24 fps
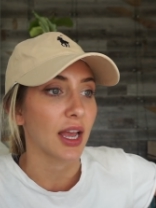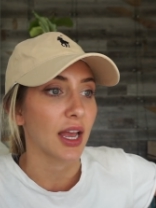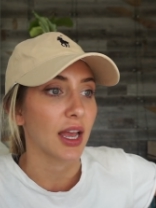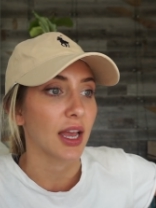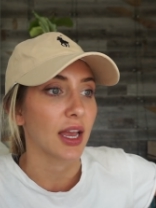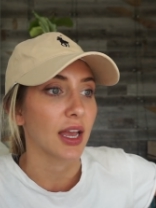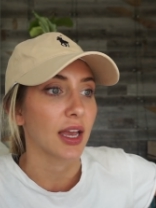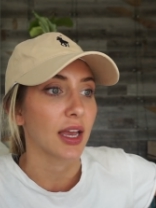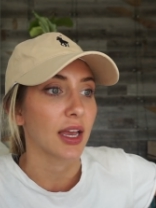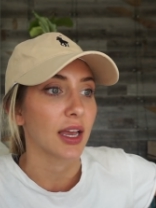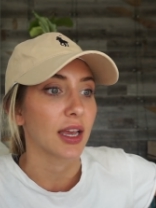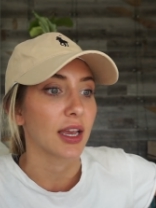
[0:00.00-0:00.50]

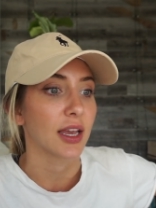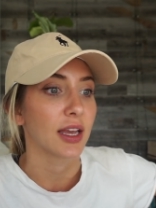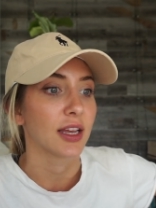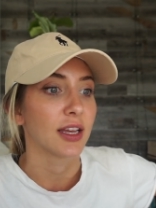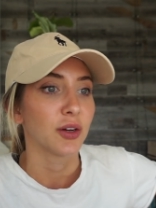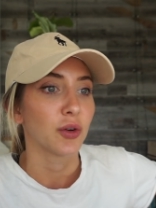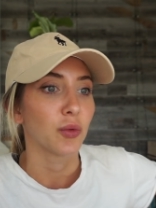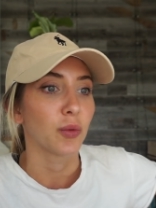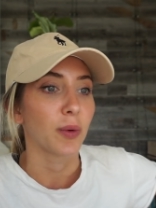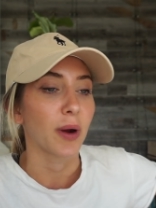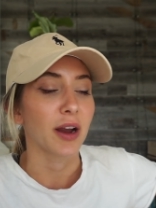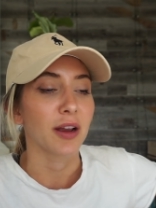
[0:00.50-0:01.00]

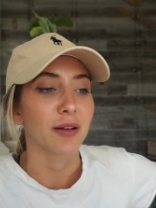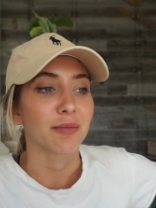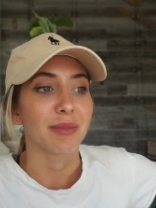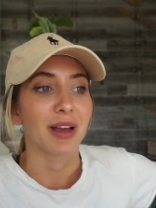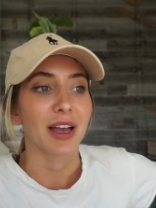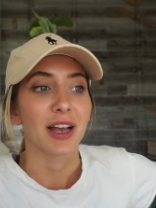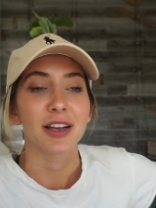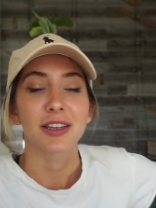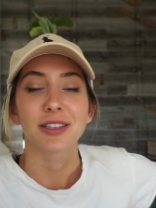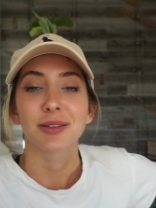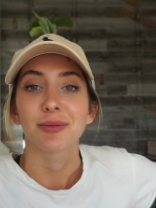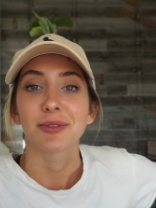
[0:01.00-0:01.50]
wearing my
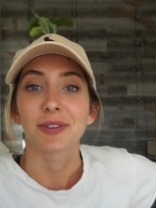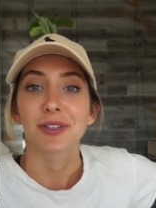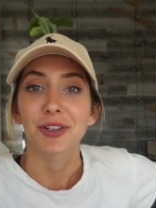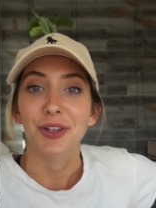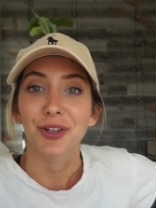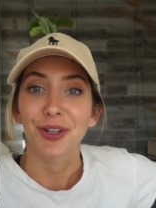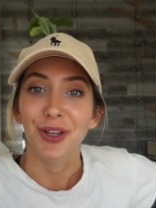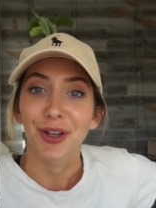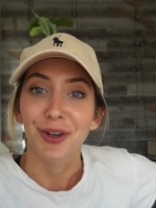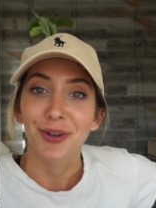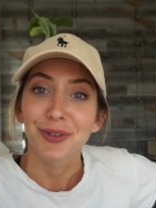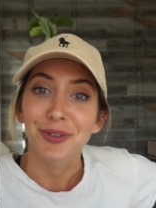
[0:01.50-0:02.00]
husband's
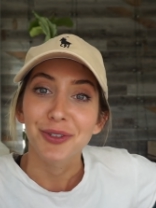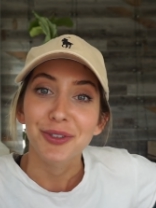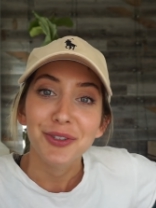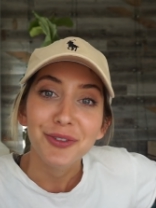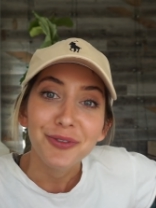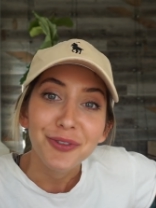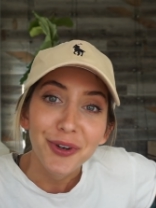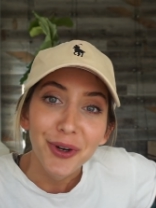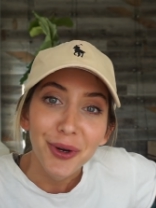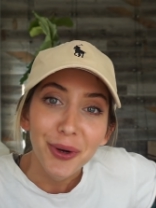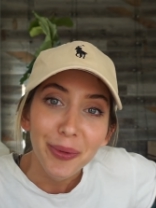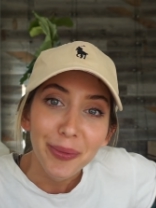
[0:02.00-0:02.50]
clothes
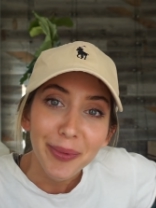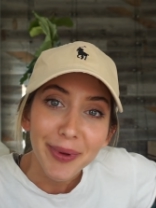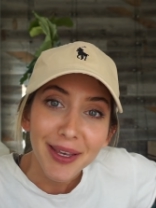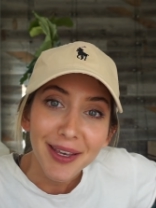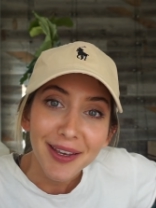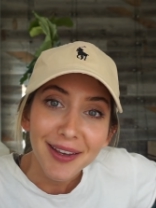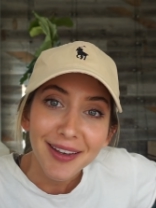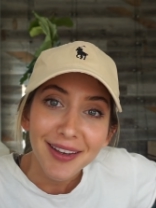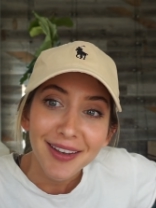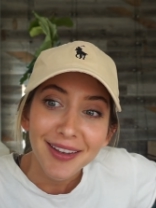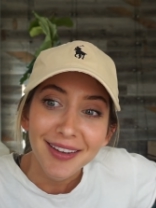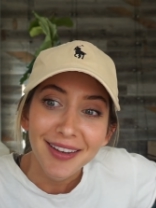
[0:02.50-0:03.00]
for a
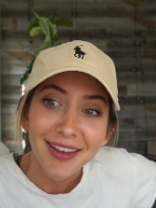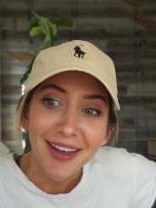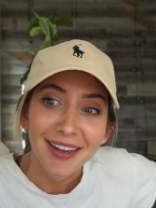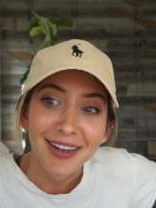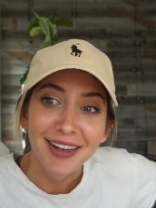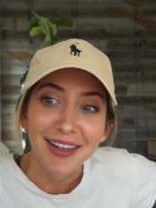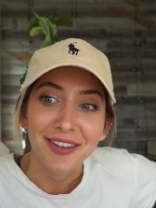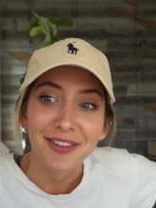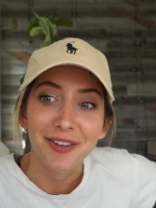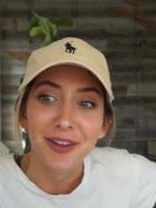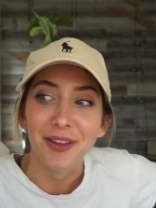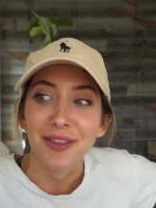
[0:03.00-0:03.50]
week, and
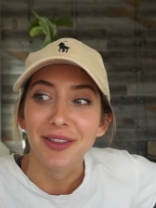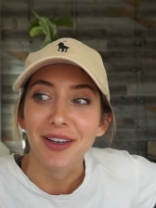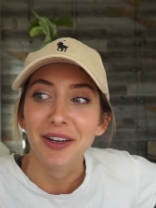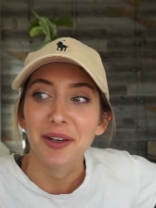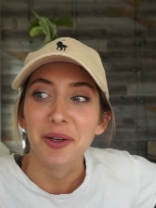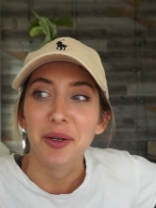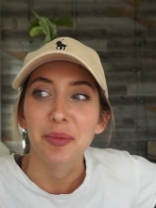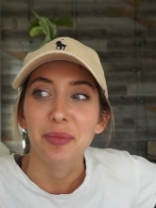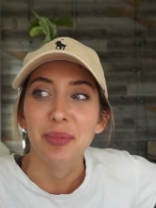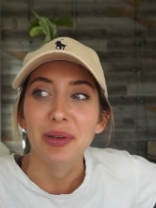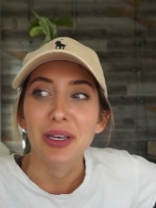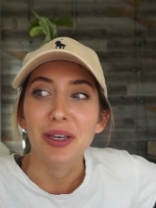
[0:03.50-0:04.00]
I thought that
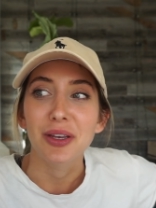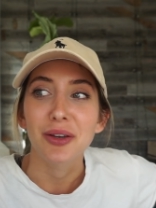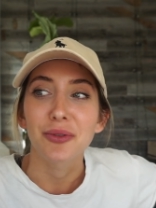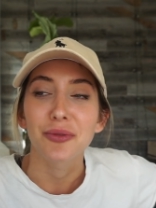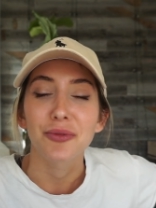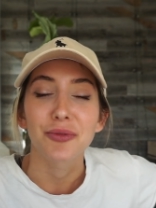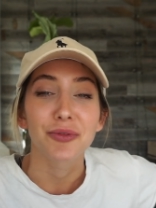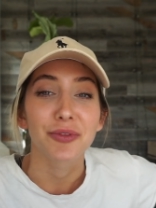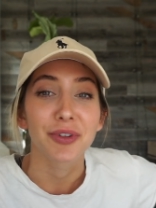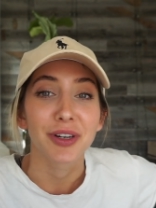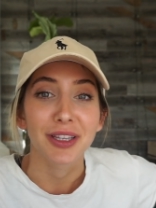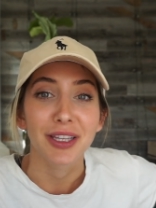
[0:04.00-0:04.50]
could be
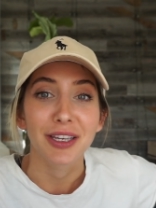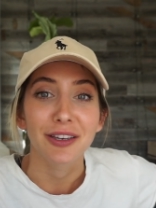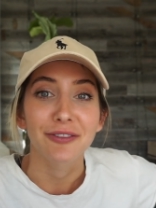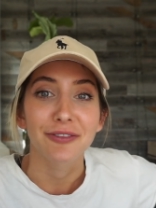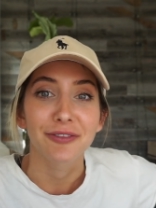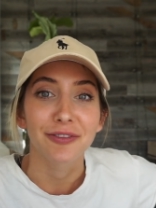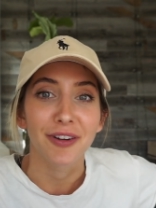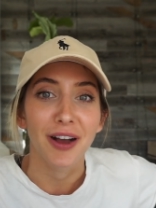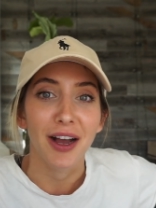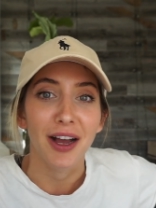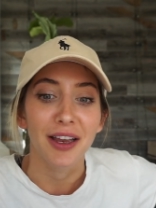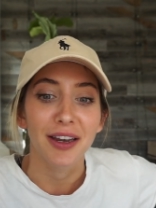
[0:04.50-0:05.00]
really
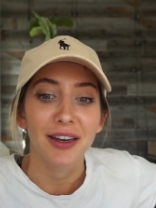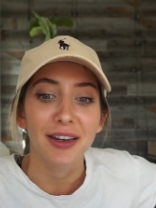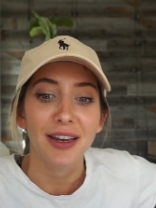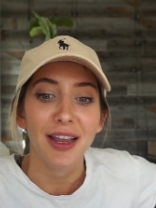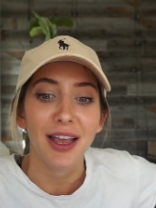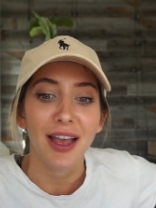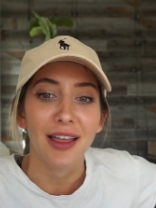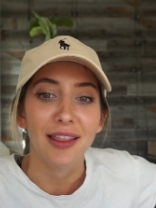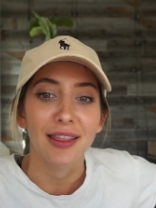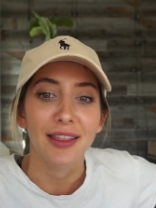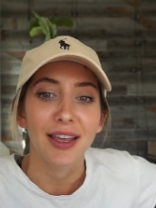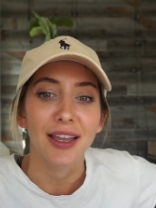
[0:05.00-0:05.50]
fun.
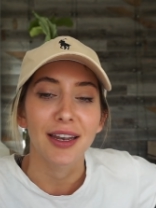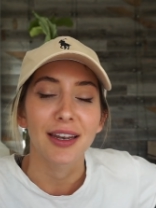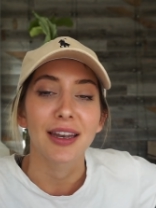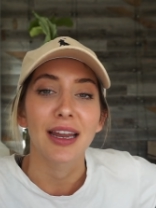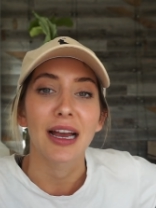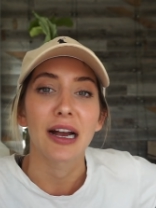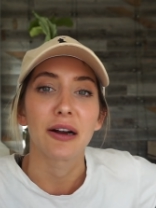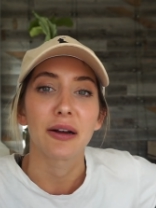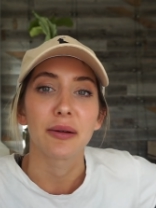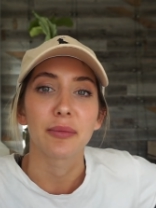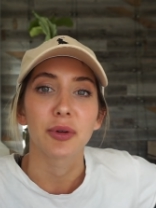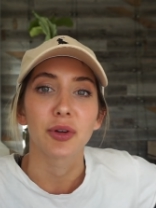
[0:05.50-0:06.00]
And then
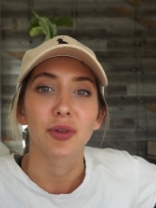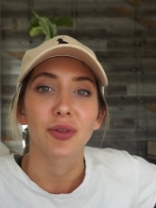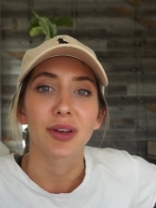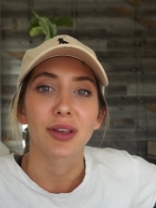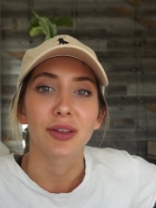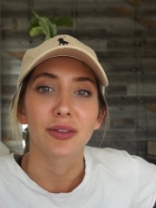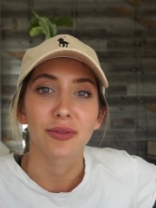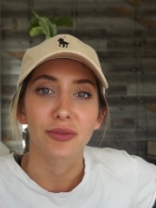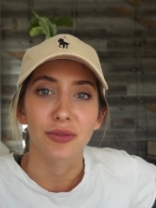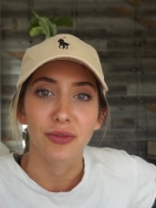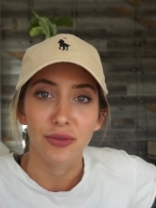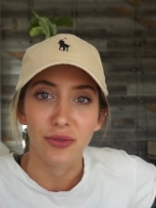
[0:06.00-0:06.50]
now I'm going
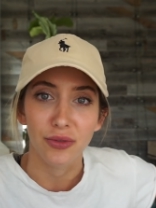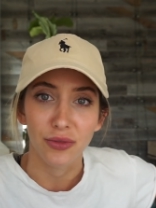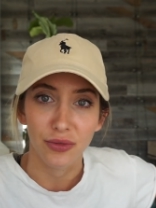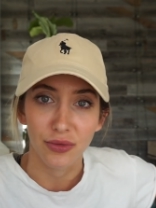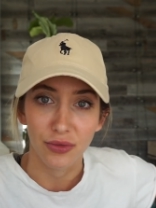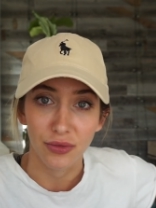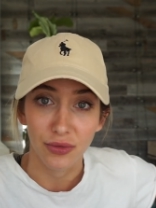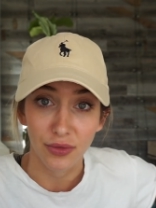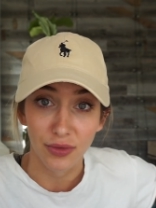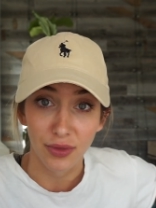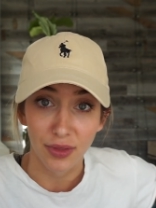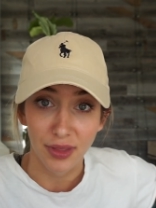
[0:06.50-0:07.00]

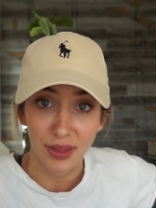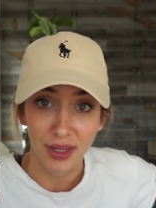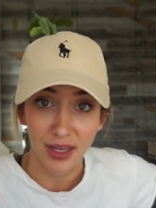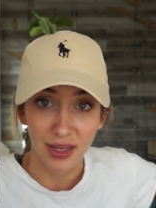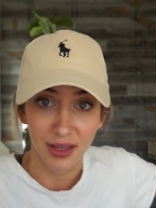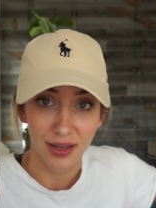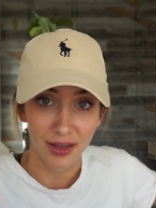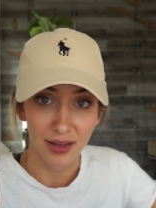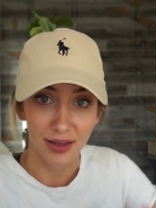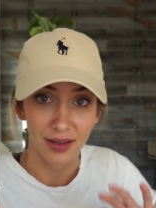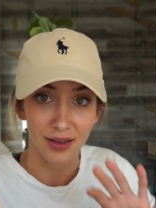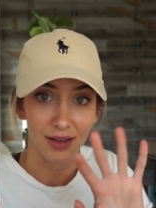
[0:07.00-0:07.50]
through
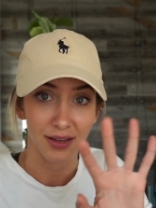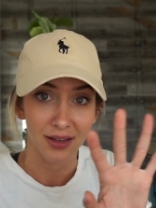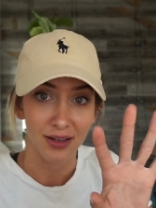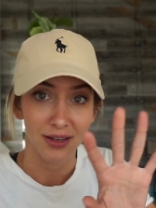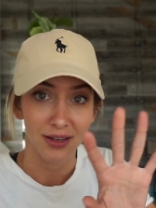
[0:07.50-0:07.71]
the